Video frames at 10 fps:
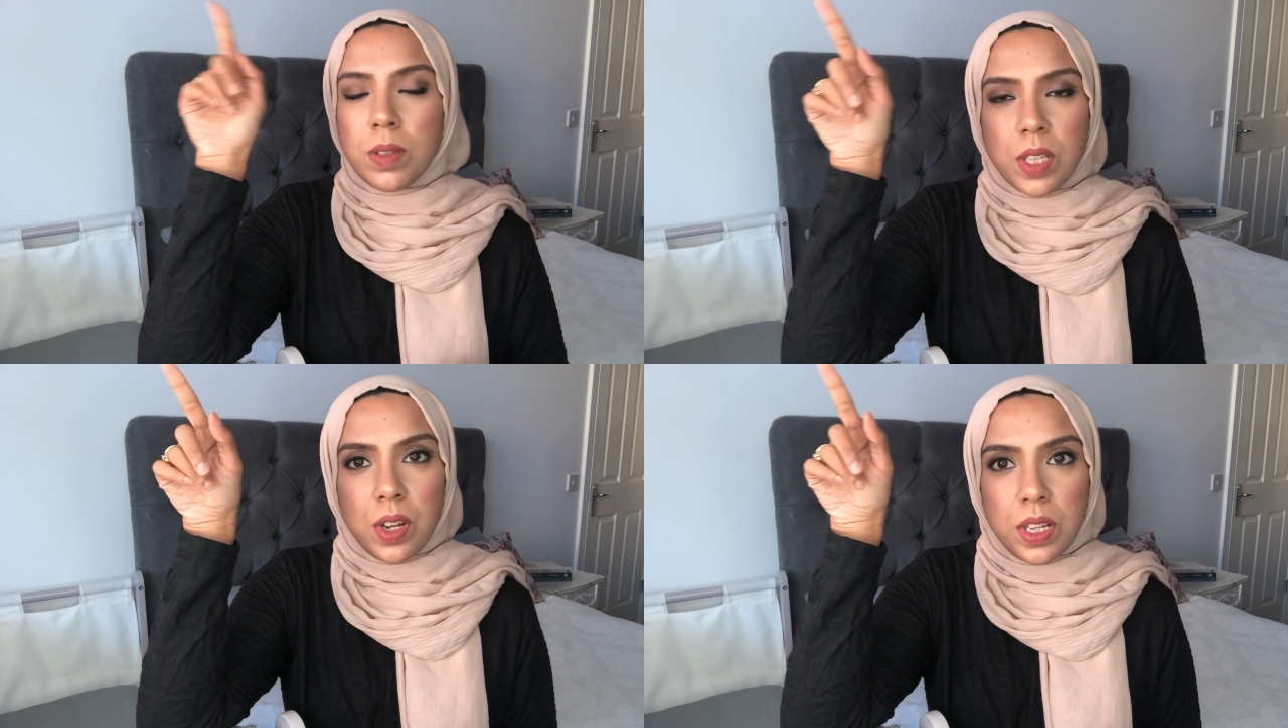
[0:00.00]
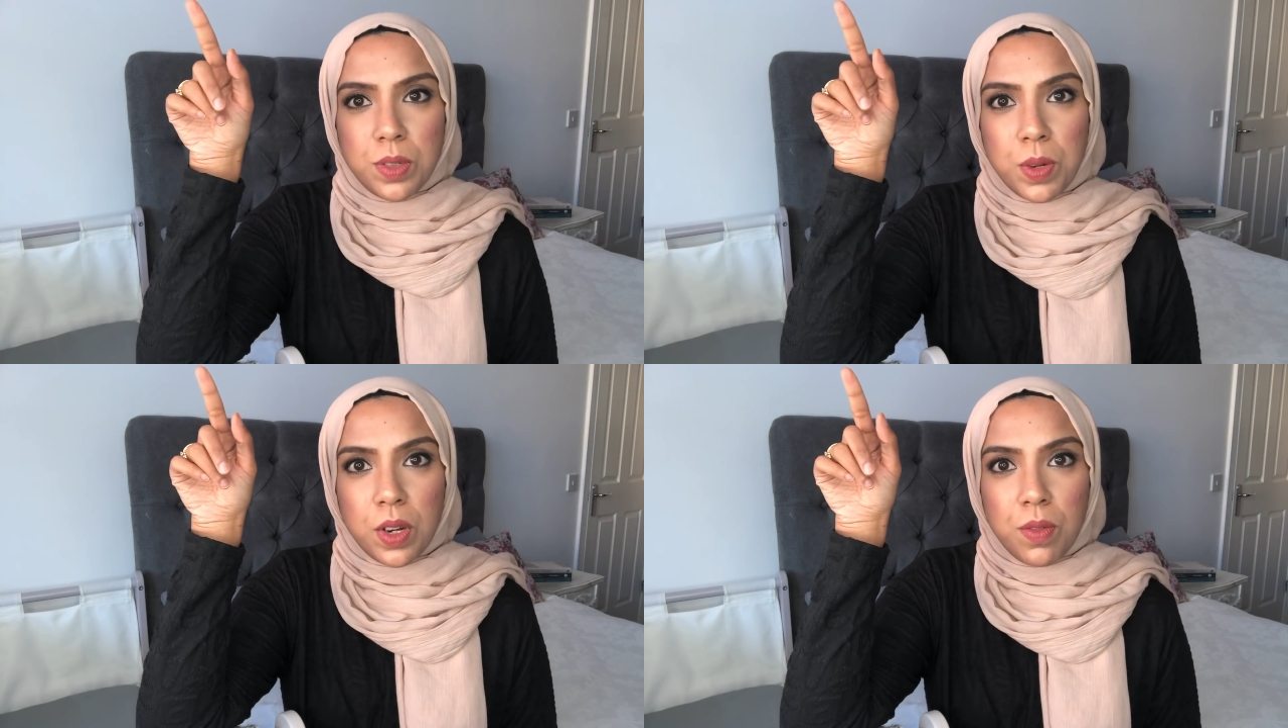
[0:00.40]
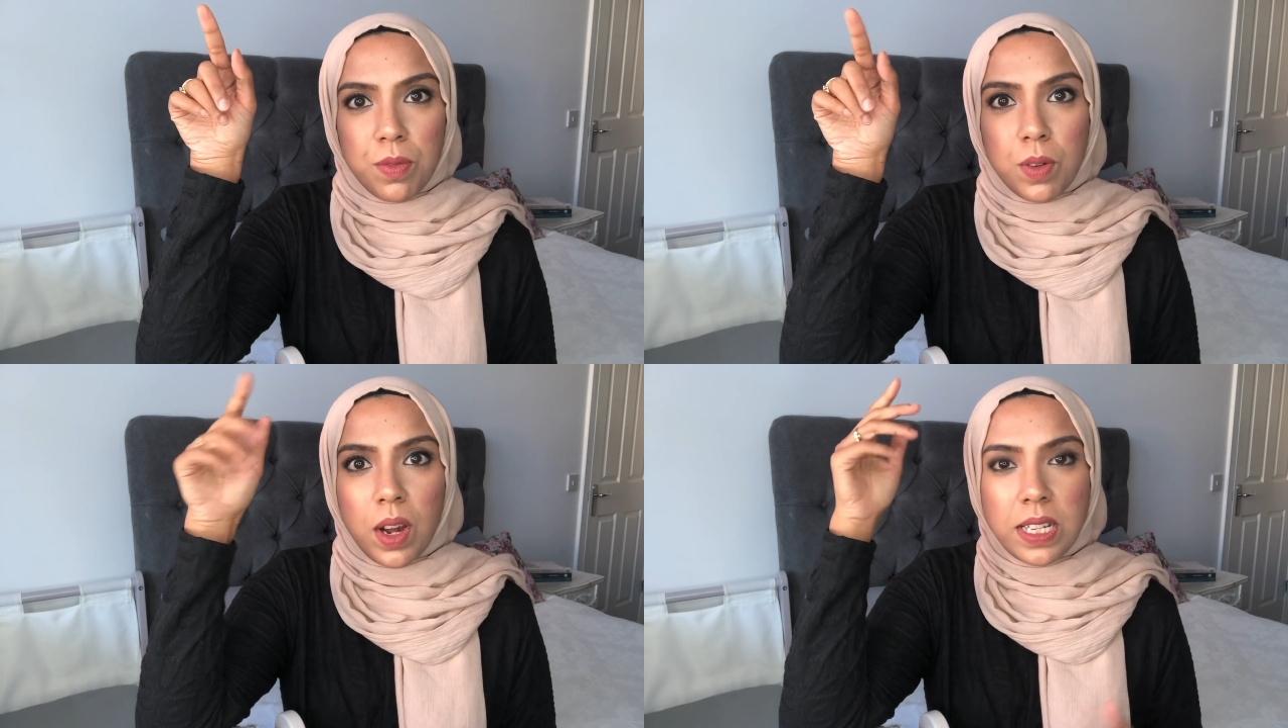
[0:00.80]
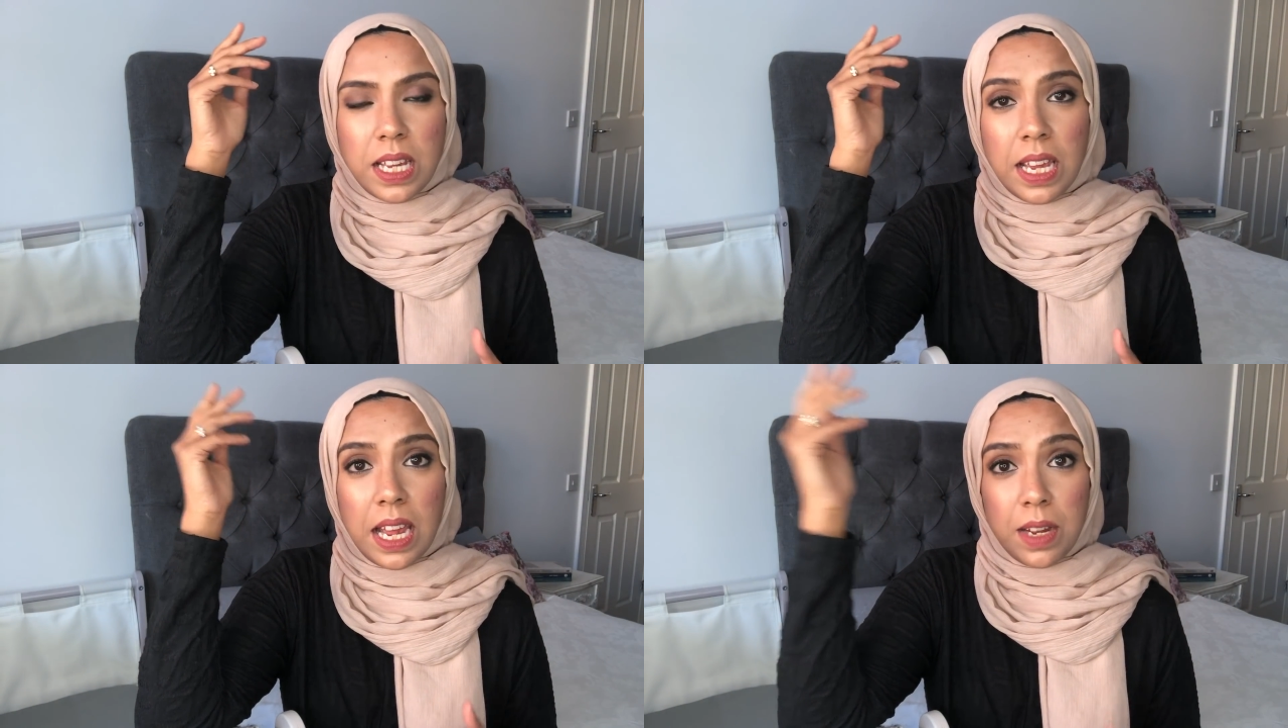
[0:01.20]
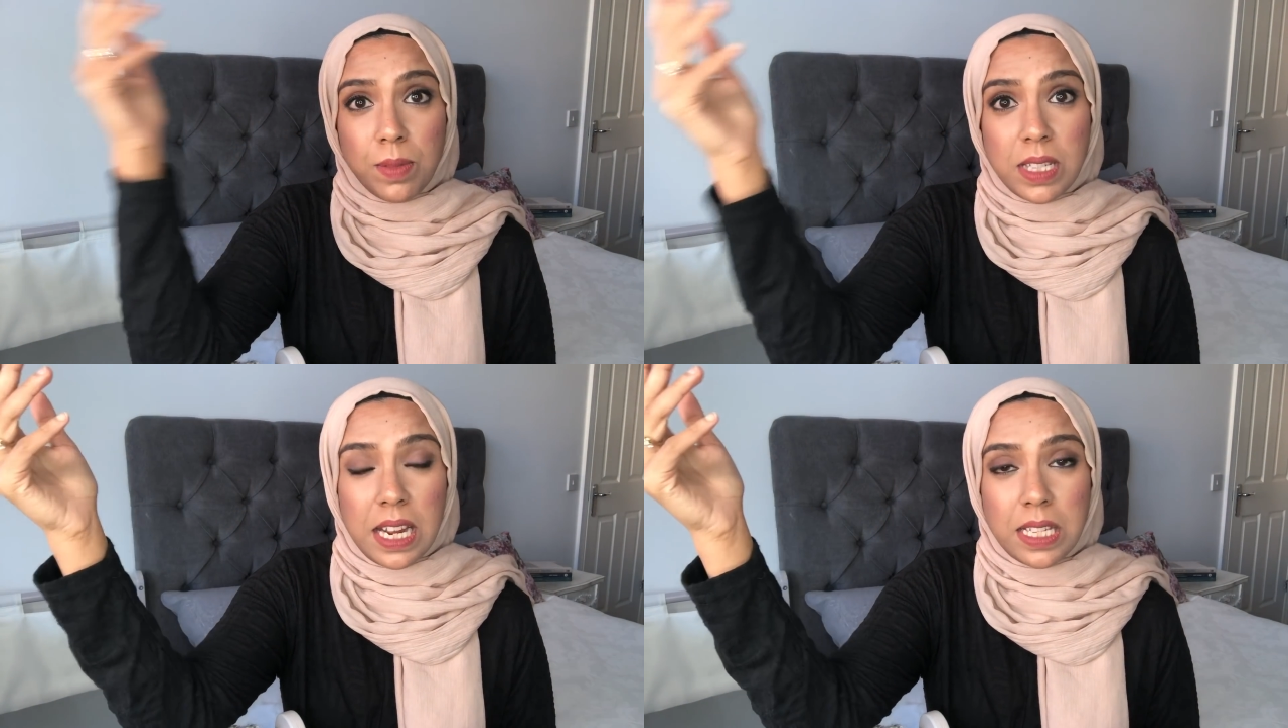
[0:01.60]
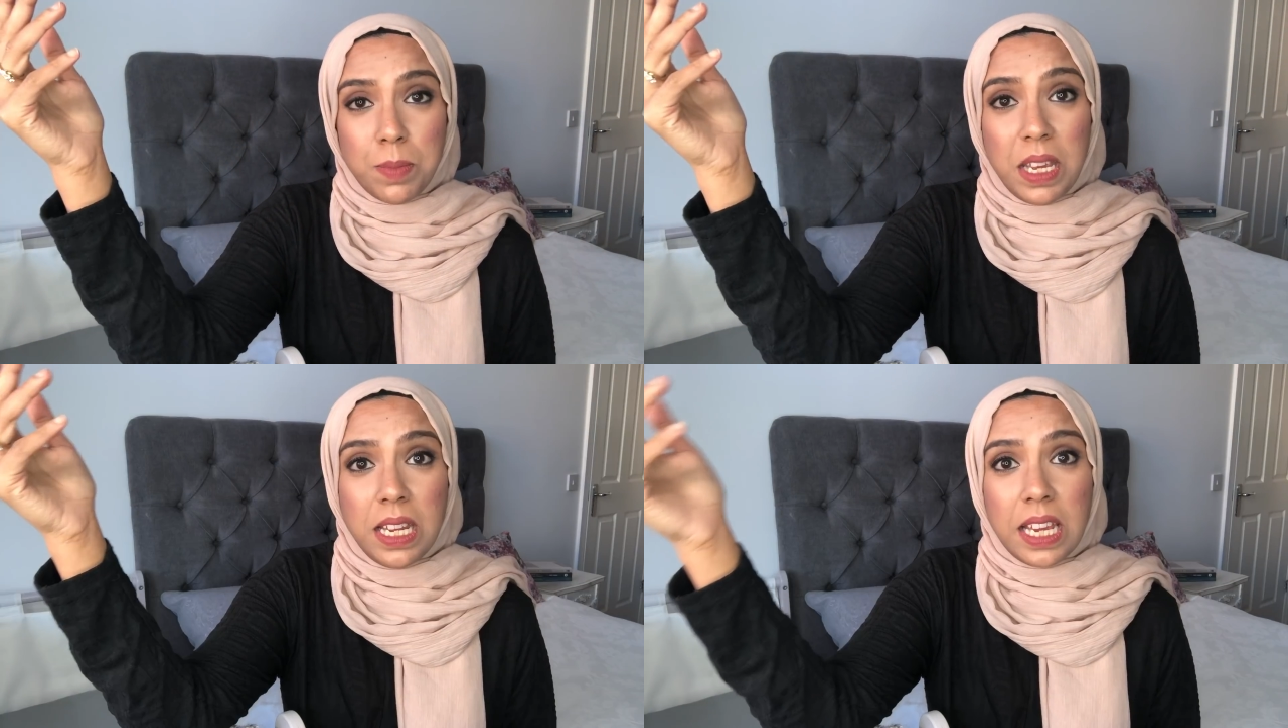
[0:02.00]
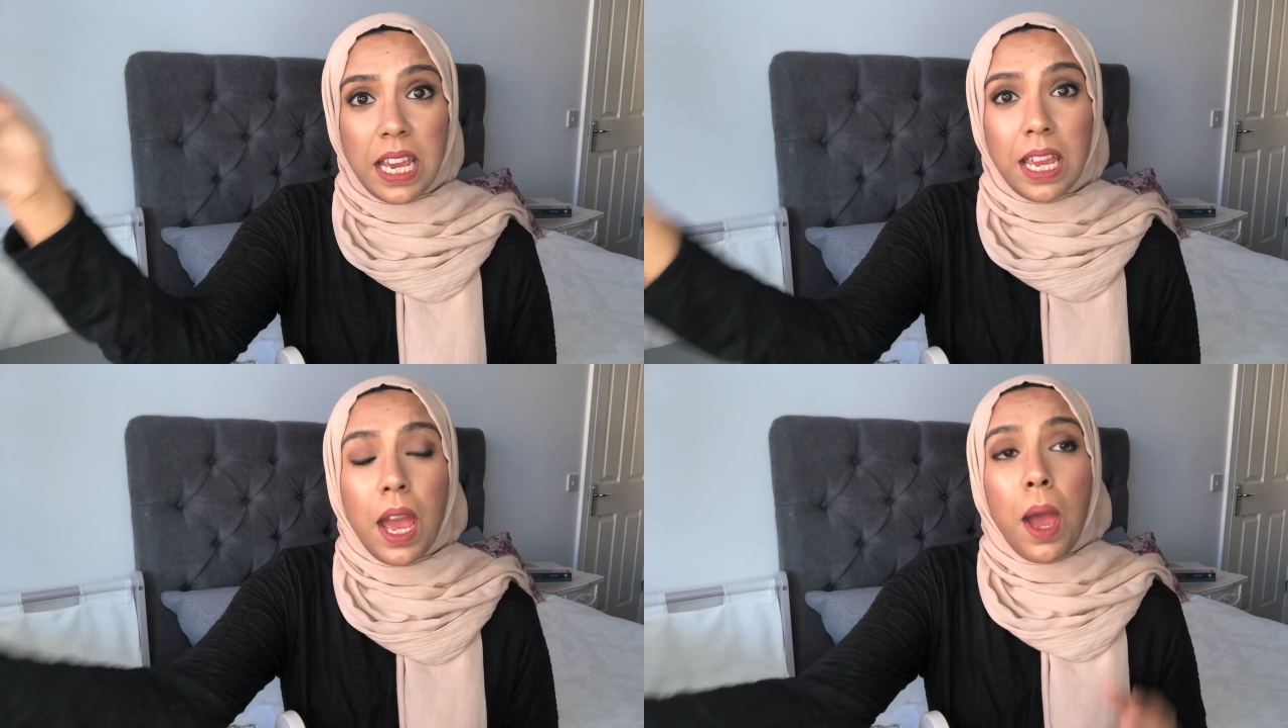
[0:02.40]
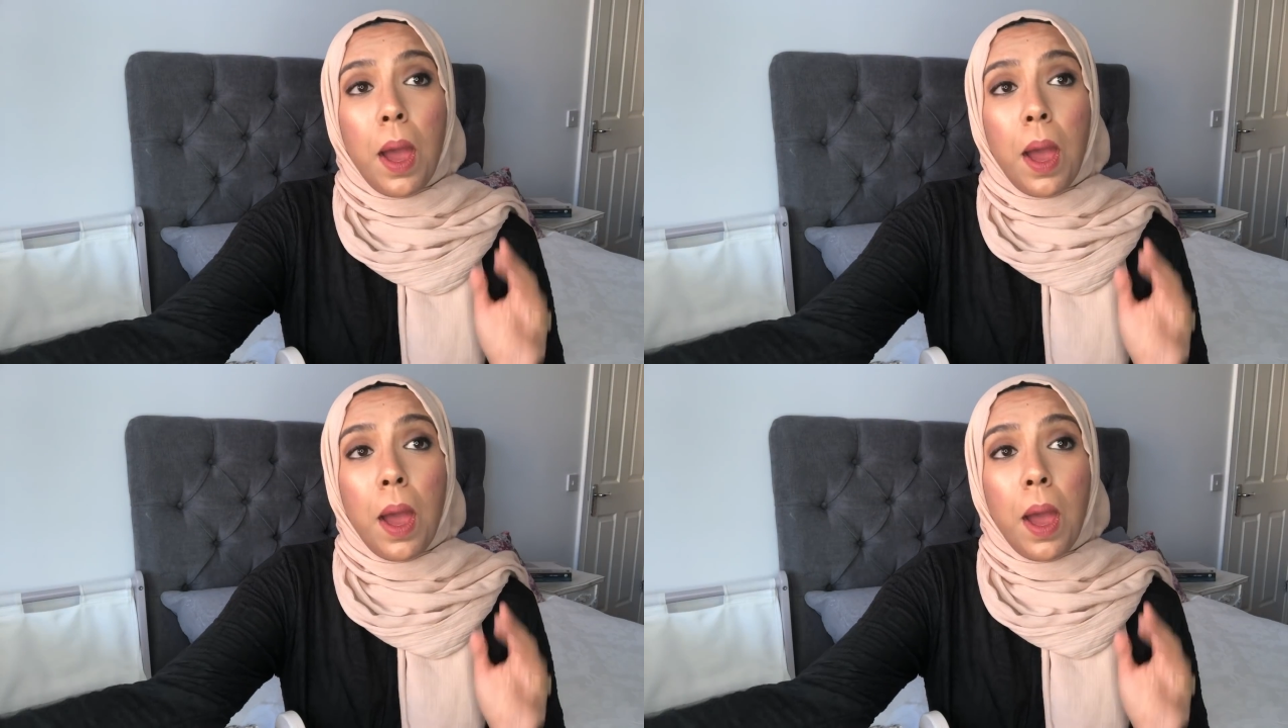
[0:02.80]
I was going into work on Friday and it was an SP day.